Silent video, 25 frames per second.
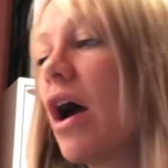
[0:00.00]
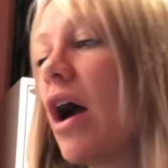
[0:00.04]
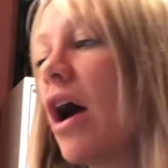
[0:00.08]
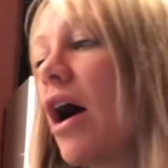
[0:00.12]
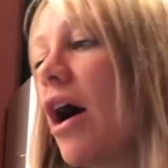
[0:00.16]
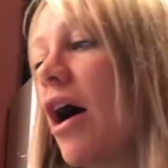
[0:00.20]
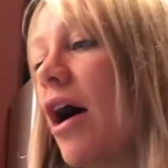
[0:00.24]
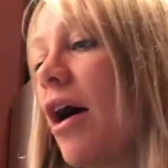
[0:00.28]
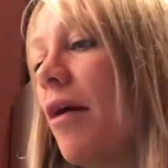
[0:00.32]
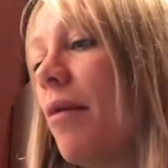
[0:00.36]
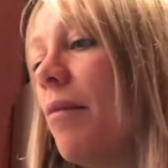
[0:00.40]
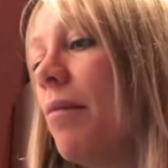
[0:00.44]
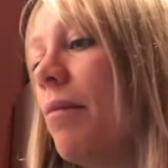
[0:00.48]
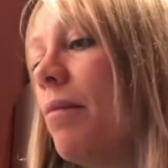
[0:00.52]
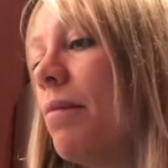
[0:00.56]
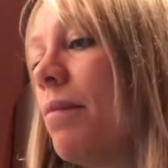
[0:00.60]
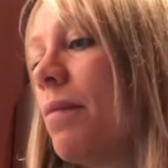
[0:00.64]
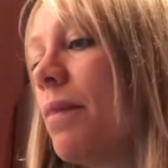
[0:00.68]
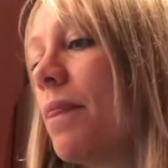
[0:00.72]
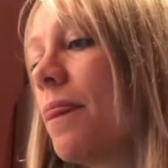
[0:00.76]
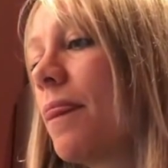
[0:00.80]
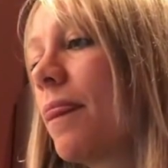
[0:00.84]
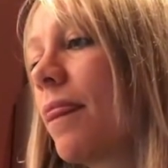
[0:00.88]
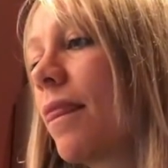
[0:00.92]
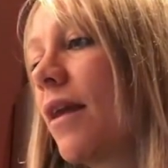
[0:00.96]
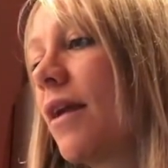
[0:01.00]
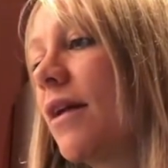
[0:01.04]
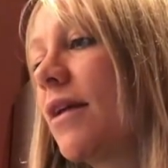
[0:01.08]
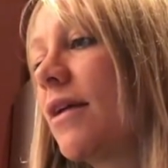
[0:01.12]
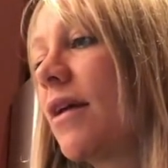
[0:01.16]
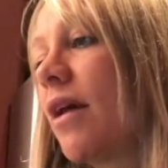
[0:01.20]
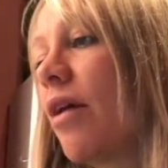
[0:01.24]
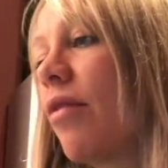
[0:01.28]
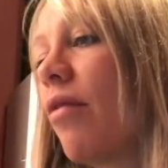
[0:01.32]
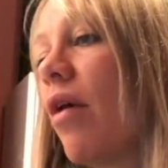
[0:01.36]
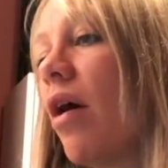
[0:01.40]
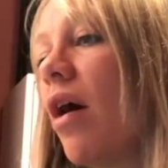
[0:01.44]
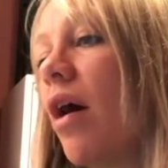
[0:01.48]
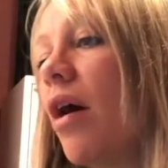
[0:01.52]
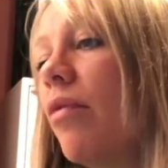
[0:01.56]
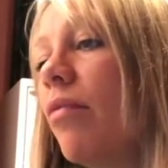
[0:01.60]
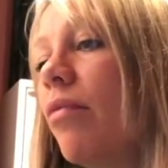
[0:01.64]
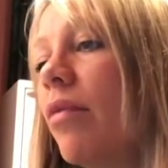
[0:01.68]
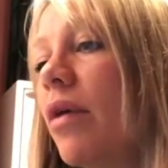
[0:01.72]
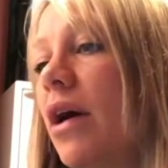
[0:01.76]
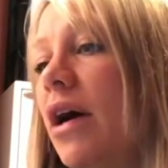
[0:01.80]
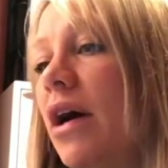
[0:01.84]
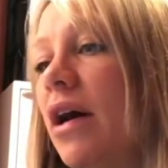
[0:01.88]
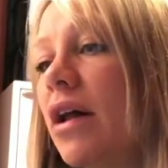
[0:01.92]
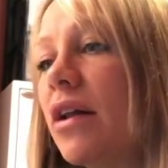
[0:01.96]
So I
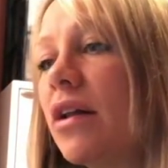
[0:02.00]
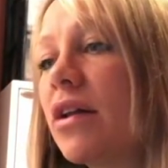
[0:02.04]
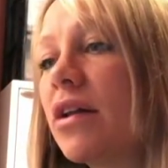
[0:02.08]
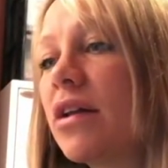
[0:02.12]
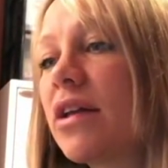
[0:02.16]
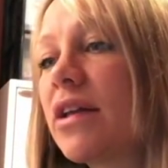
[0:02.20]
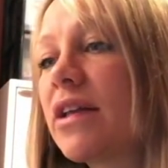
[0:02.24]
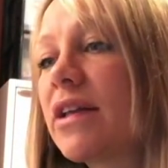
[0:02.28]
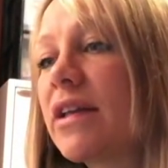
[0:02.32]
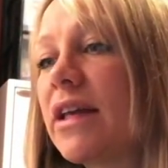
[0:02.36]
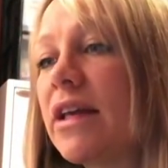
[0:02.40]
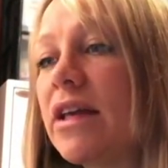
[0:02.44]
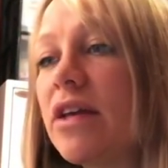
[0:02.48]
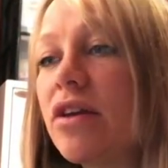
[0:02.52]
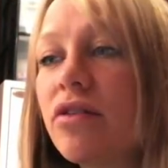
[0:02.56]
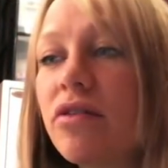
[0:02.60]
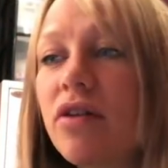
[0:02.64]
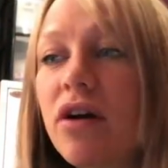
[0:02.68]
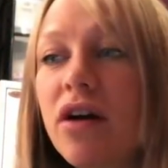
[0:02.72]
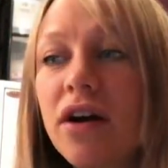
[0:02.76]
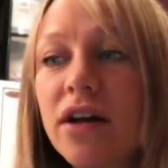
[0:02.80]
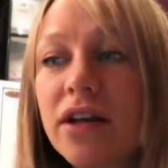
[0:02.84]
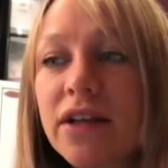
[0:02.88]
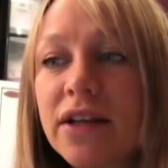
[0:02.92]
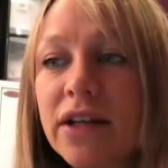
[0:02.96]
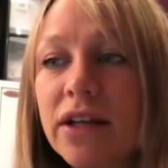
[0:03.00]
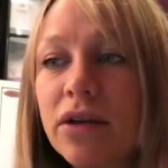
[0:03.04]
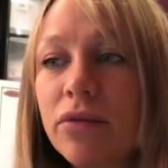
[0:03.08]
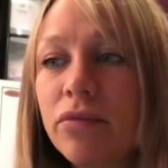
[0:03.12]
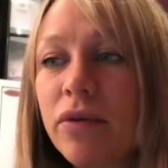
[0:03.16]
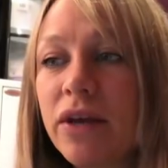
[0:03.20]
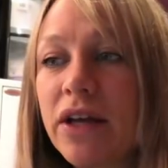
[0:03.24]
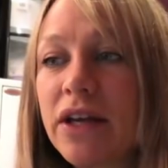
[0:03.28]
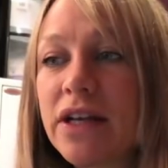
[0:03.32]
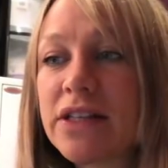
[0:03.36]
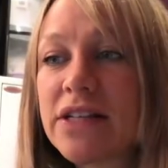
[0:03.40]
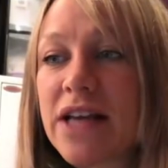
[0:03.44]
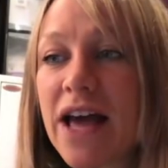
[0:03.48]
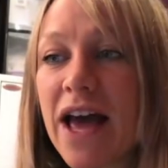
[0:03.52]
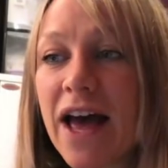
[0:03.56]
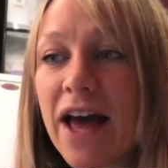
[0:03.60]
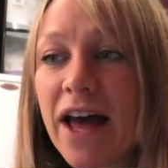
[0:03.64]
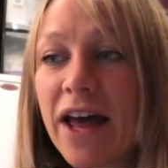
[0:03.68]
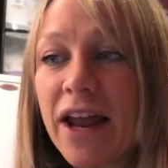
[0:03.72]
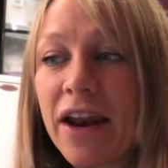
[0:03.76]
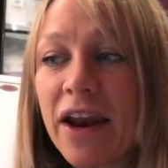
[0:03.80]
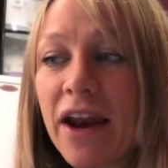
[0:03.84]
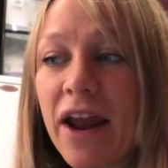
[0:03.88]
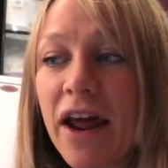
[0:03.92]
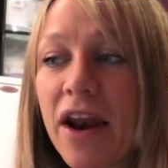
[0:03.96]
will see you guys in week
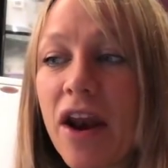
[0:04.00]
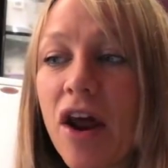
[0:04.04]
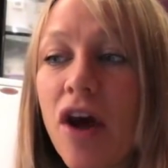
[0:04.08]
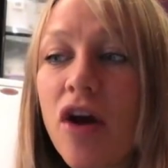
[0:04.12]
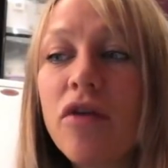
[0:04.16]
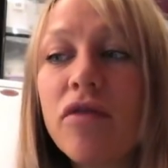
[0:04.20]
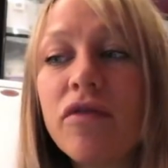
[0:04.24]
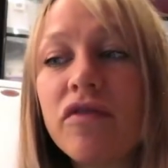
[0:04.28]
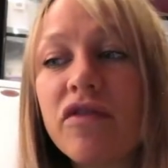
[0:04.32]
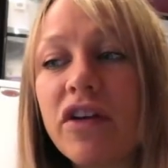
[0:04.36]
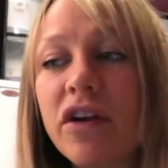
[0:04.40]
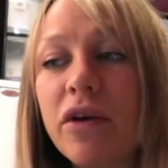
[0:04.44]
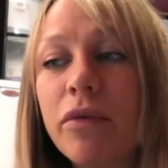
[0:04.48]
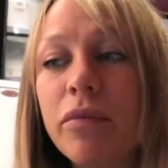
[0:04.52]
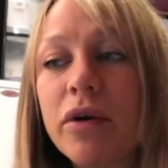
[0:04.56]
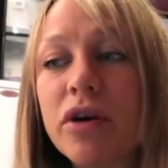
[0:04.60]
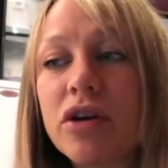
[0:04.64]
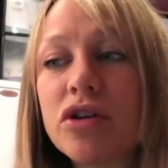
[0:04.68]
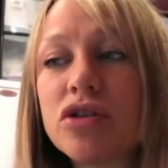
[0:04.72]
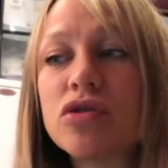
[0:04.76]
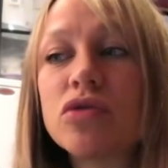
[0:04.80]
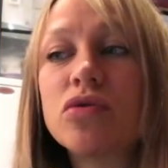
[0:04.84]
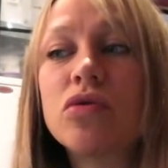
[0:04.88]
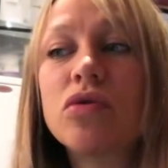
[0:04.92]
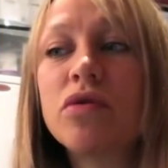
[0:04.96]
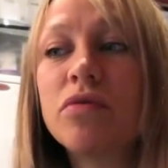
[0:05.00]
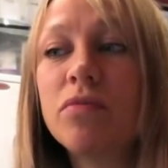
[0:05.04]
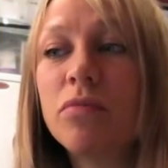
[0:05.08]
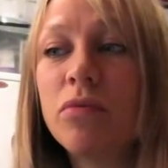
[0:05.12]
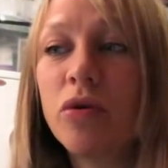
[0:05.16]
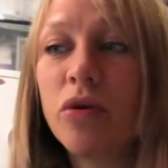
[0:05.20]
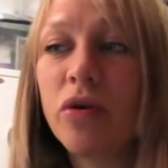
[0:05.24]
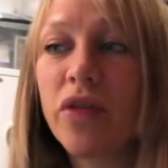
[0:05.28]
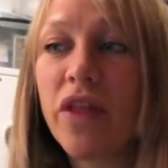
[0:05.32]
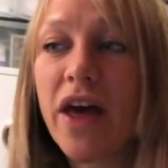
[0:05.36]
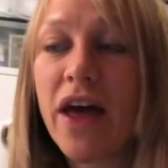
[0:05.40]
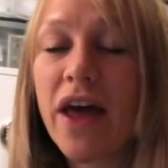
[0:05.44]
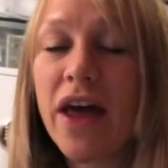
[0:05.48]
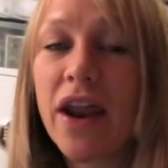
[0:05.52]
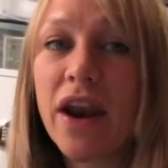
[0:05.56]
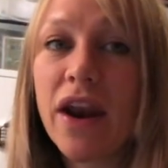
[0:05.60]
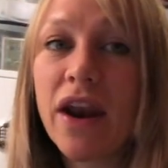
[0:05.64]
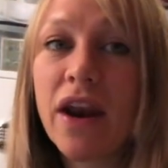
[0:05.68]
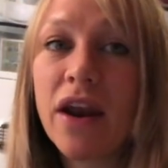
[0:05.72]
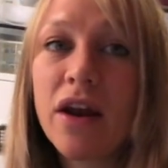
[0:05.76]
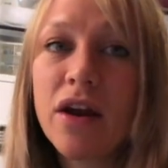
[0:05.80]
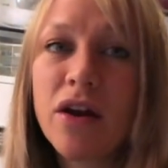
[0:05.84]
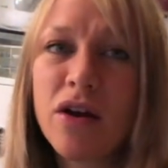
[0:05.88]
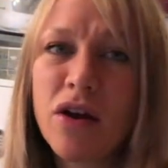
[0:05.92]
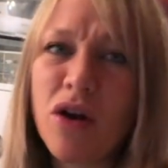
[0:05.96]
10, and hopefully we can talk more
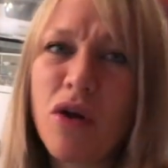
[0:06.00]
then.